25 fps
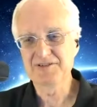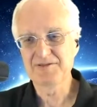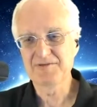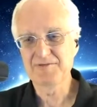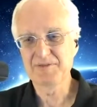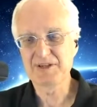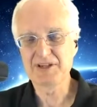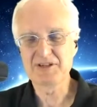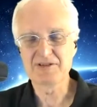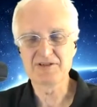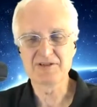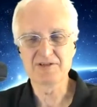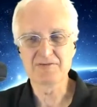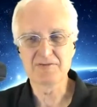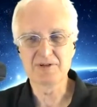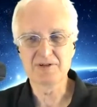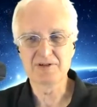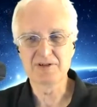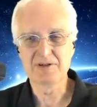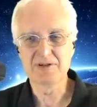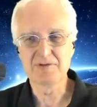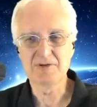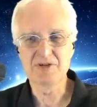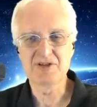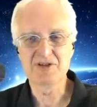because
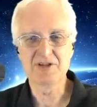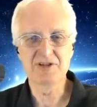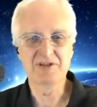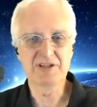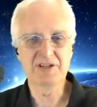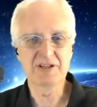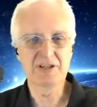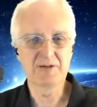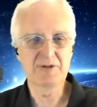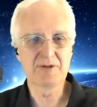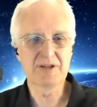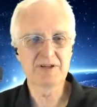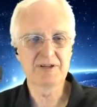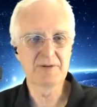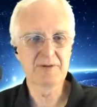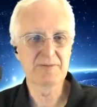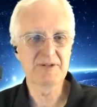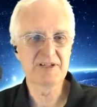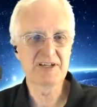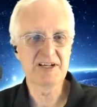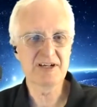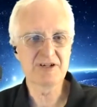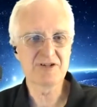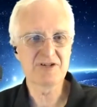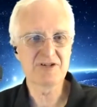we're still dealing with
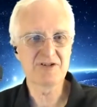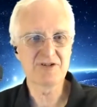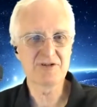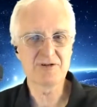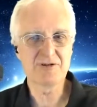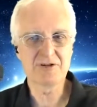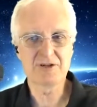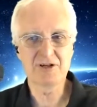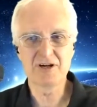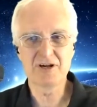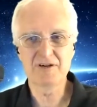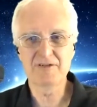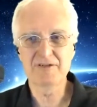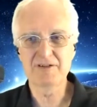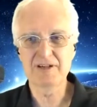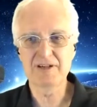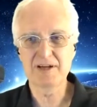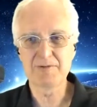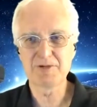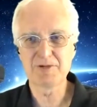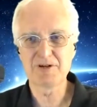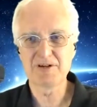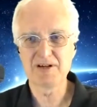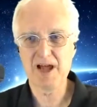limitations due to COVID.